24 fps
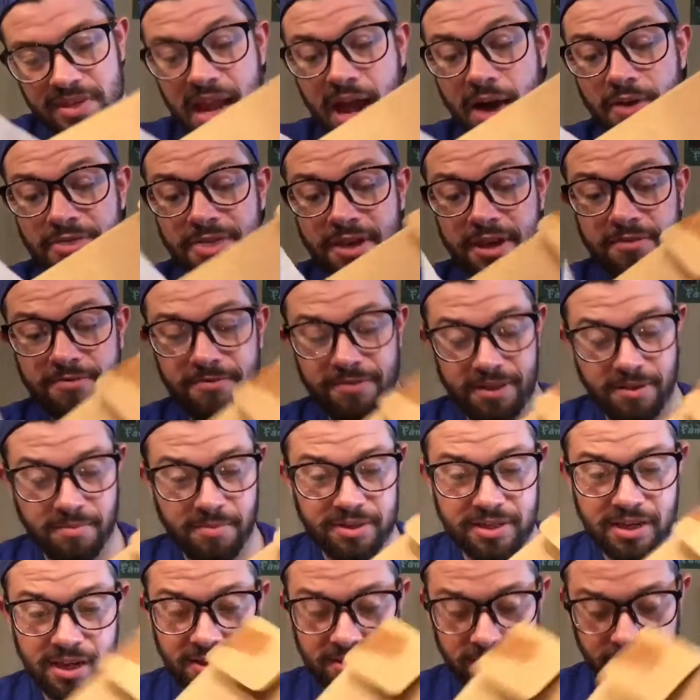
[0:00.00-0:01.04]
now, thankfully,
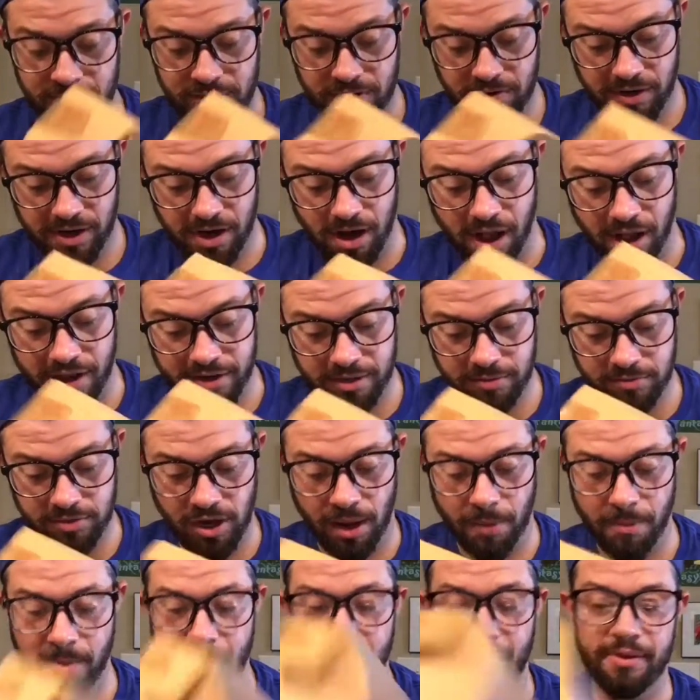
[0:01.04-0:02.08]
Mattel's been doing an awesome
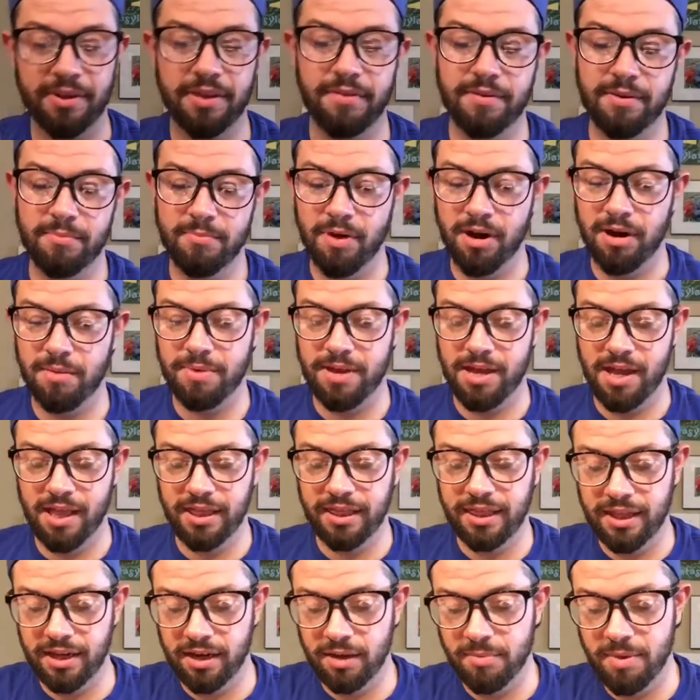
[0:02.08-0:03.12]
job about giving Barbie a
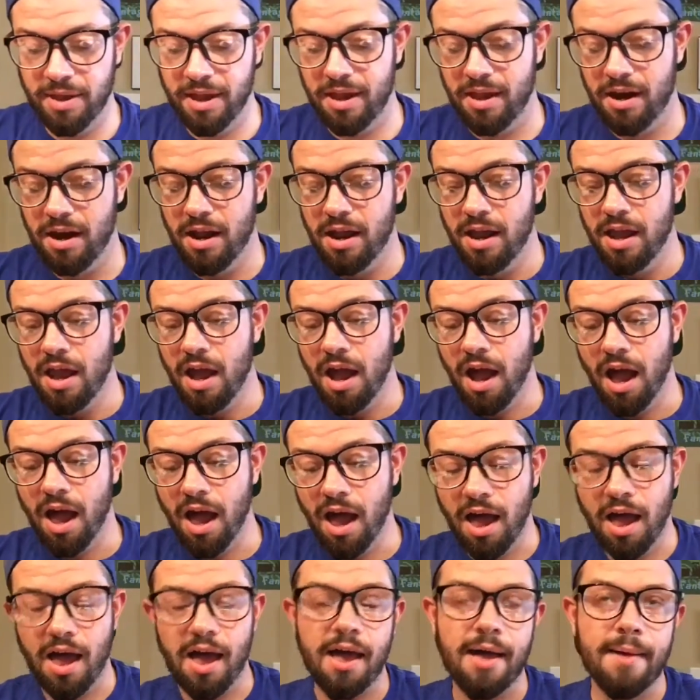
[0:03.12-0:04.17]
little bit,
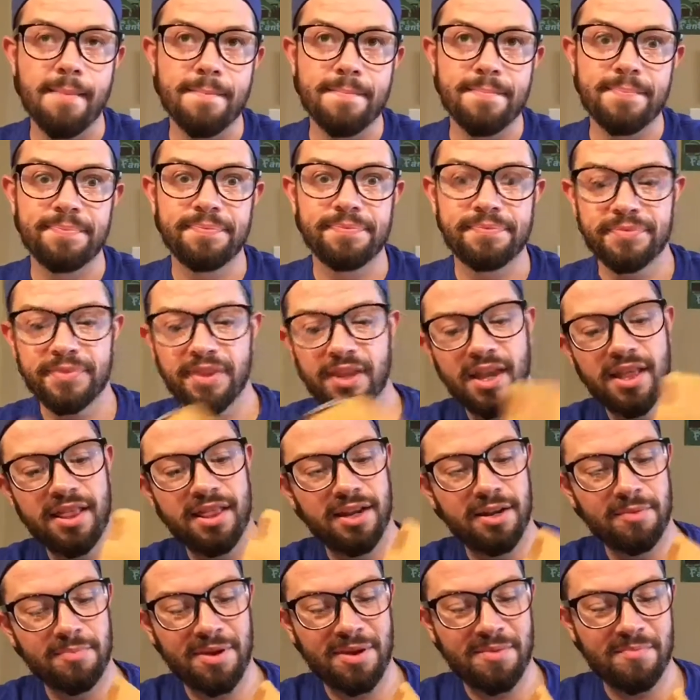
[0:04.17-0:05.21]
um, a
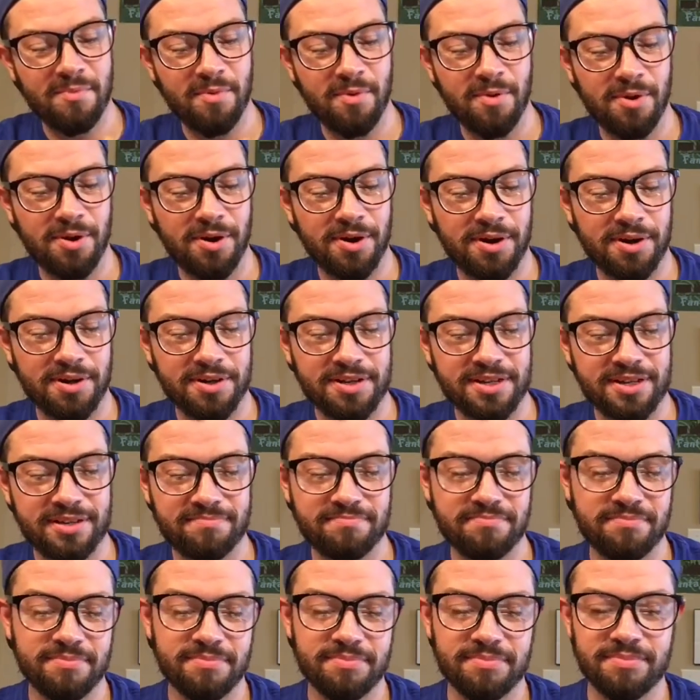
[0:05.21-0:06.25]
little bit more,
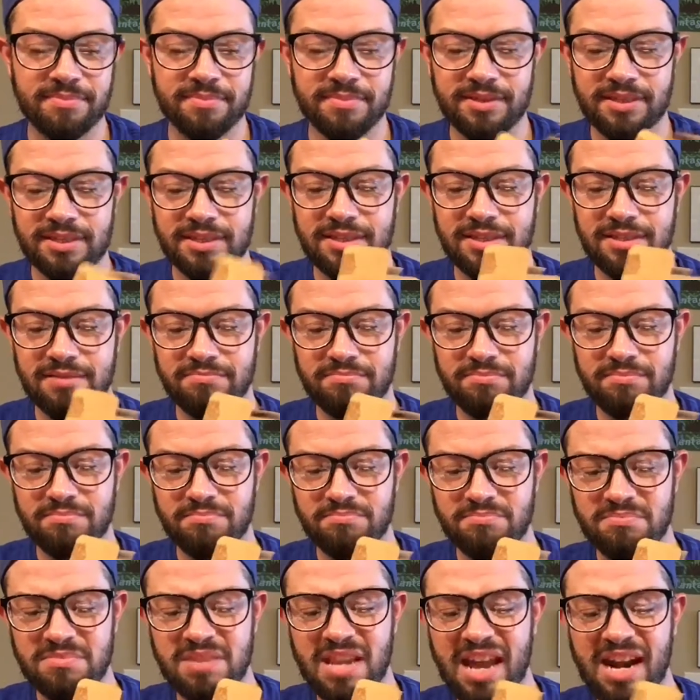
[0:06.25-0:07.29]

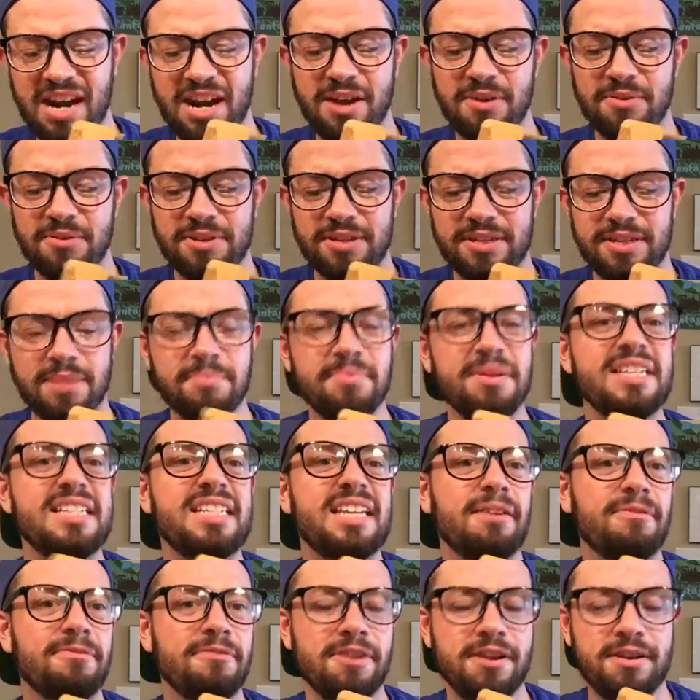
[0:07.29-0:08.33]
I don't know, something
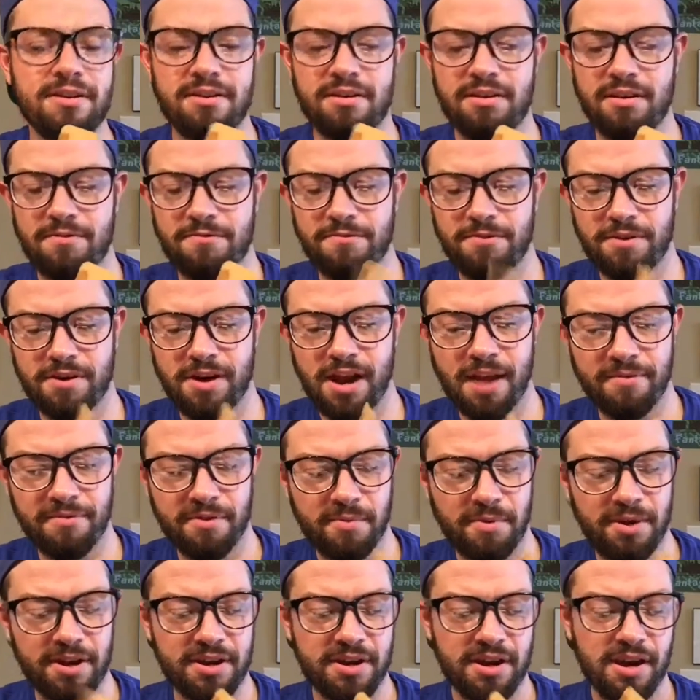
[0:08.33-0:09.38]
different for
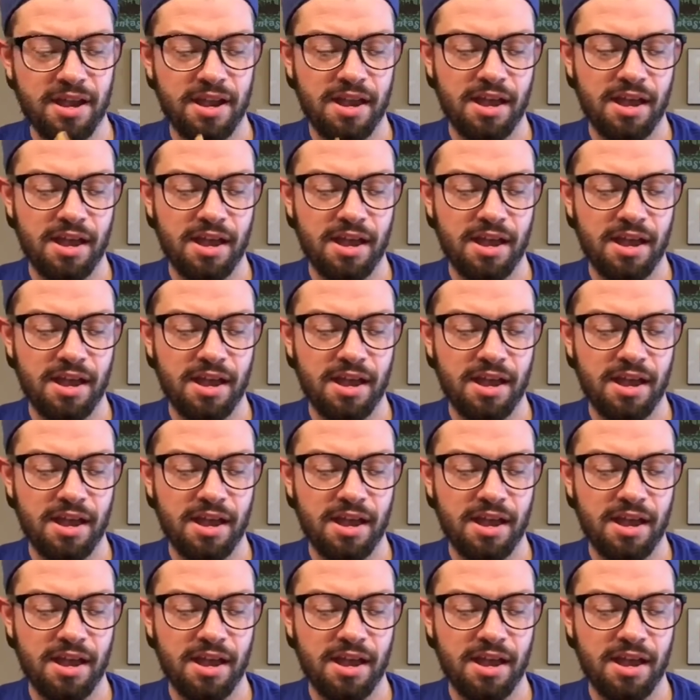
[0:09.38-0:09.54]
everyone.